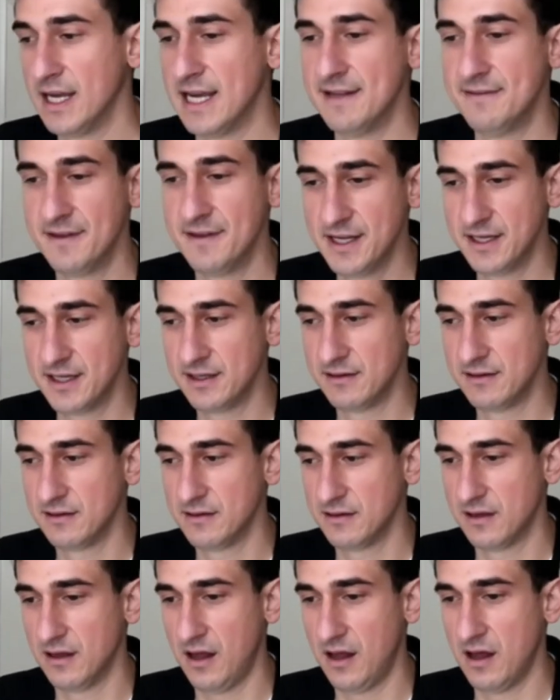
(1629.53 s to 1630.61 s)
And then
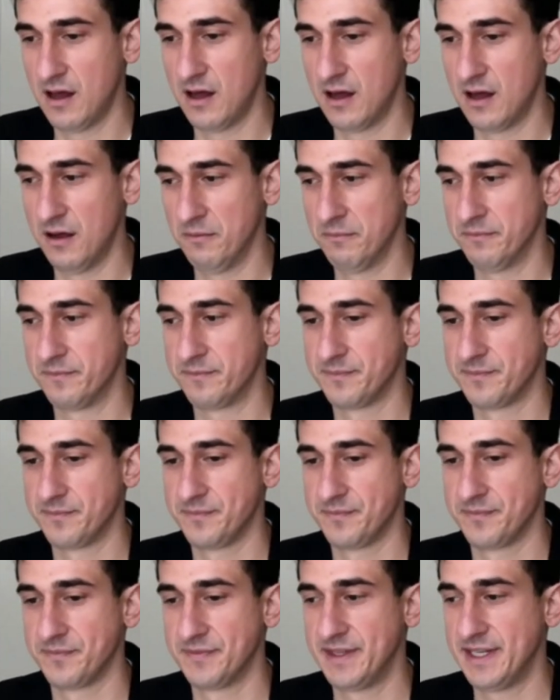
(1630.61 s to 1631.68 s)
um,
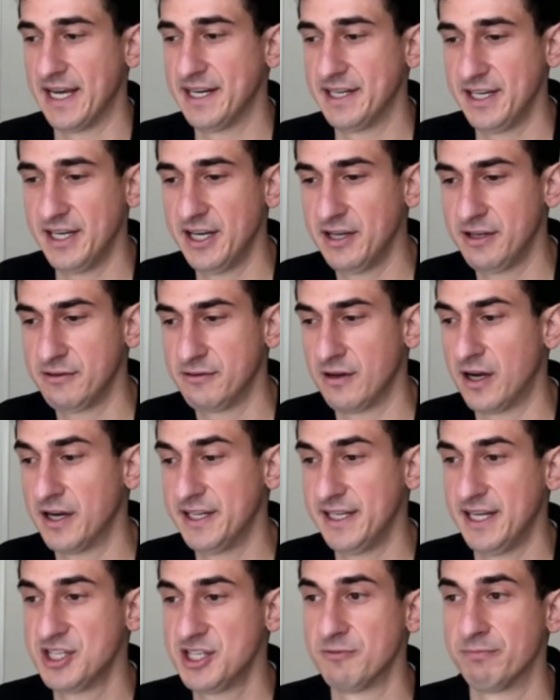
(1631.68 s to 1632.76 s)
the idea
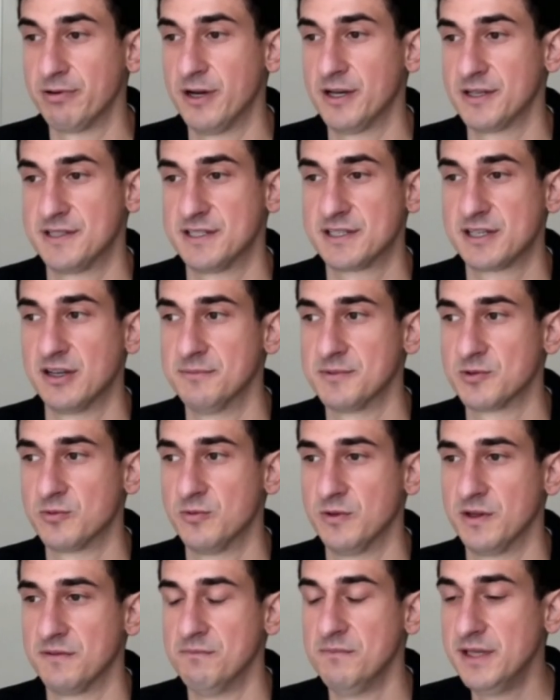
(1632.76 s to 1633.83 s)
ideation process comes
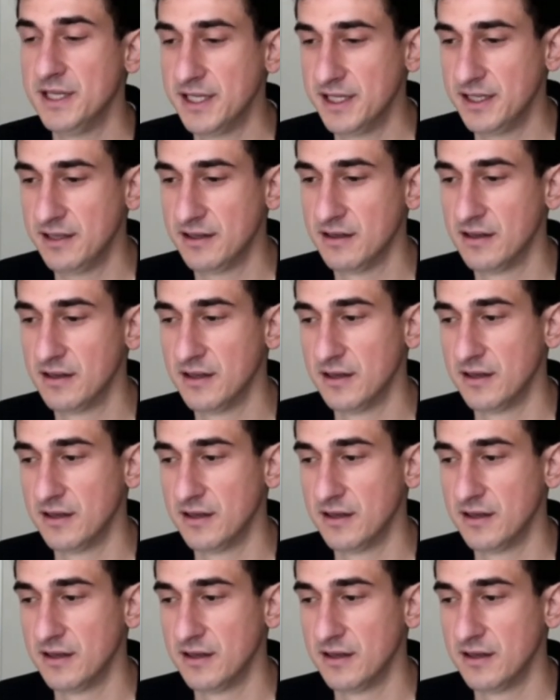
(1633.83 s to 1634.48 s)
with me.